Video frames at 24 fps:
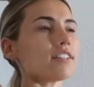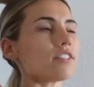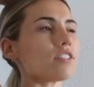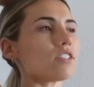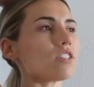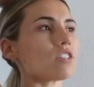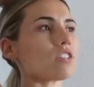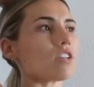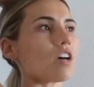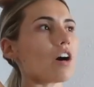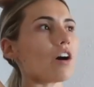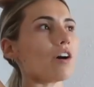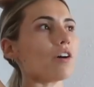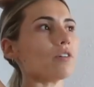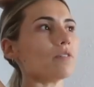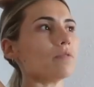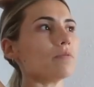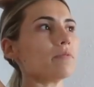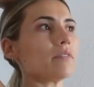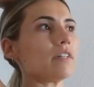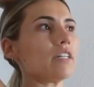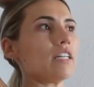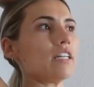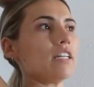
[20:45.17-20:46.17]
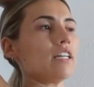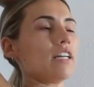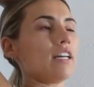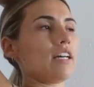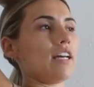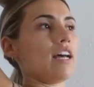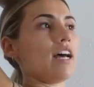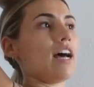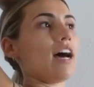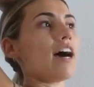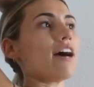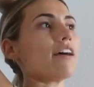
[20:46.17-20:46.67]
So
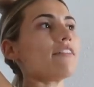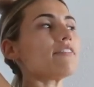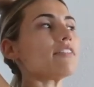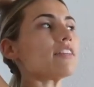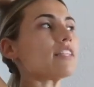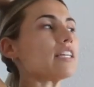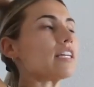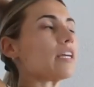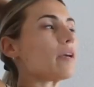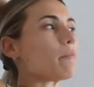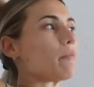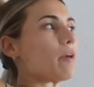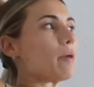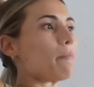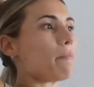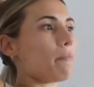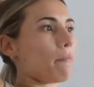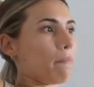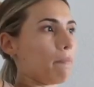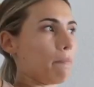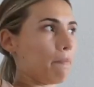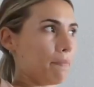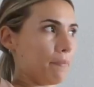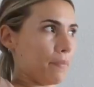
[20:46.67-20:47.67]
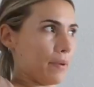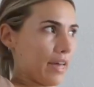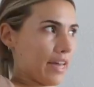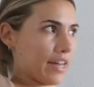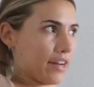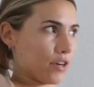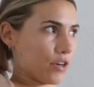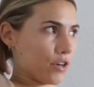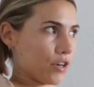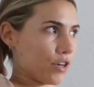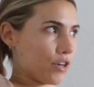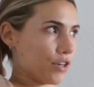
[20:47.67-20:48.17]
I'm feeling a bit
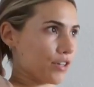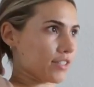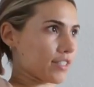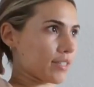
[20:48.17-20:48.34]
better.